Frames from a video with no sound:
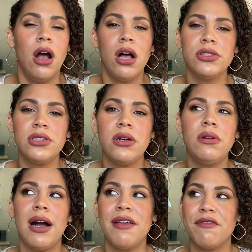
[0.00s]

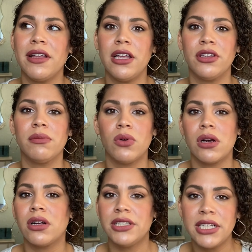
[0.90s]
Also, I find that they're
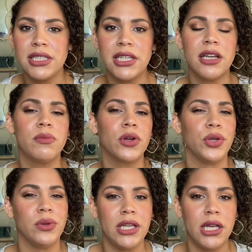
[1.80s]
more artistic, more
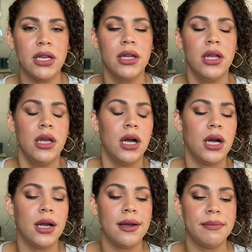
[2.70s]
unique.
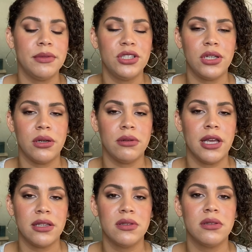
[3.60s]
So
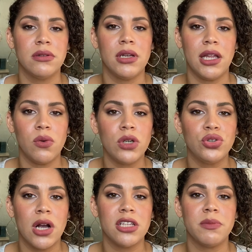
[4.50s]
that's kind of what
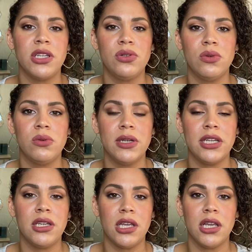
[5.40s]
draws me to
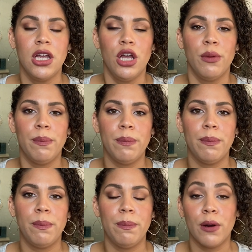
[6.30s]
indie
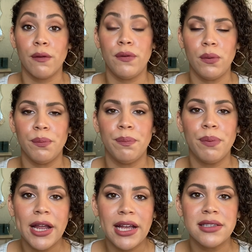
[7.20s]
perfume
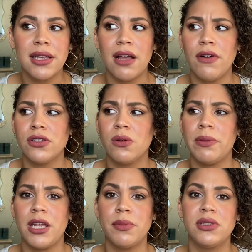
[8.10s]
brands. I've also
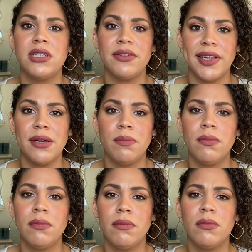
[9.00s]
been able to develop
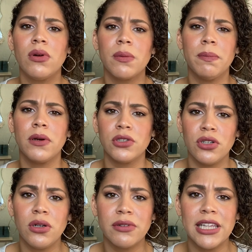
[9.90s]
more
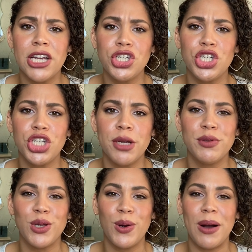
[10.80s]
personal
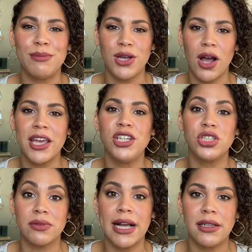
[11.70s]
relationships. So I'm talking
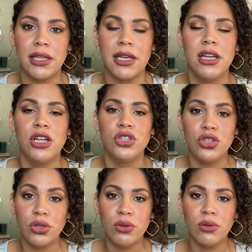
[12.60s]
directly
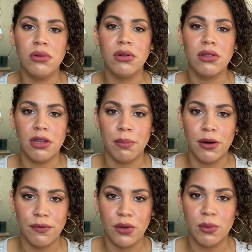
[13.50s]
to the
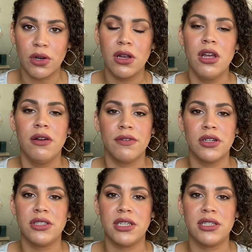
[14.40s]
perfumer
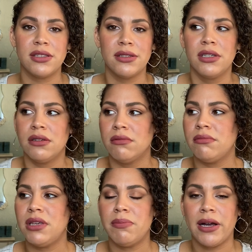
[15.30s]
versus
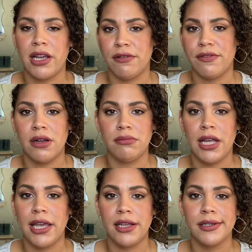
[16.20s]
me buying from,
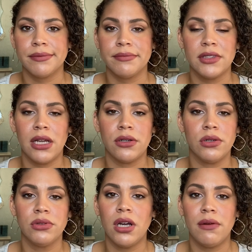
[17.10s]
like, I don't
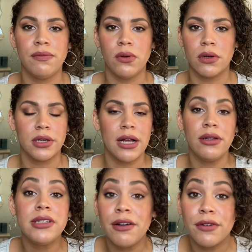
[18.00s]
know, Tom Ford.
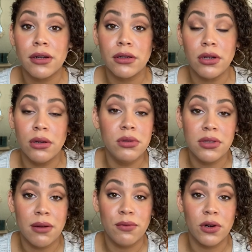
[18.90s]
I'll never know who
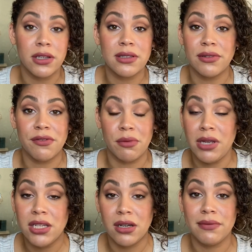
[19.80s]
Tom Ford is. I'll never
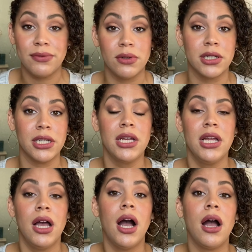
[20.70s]
meet Tom Ford.
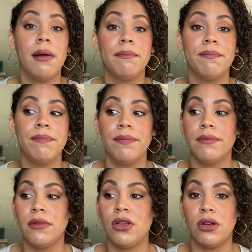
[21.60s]
You know,
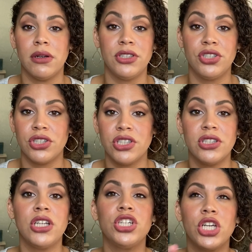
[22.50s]
it's just
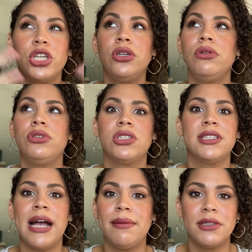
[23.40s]
such a huge
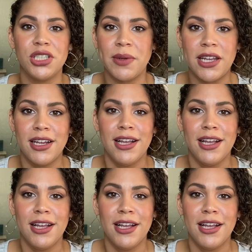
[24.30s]
establishment.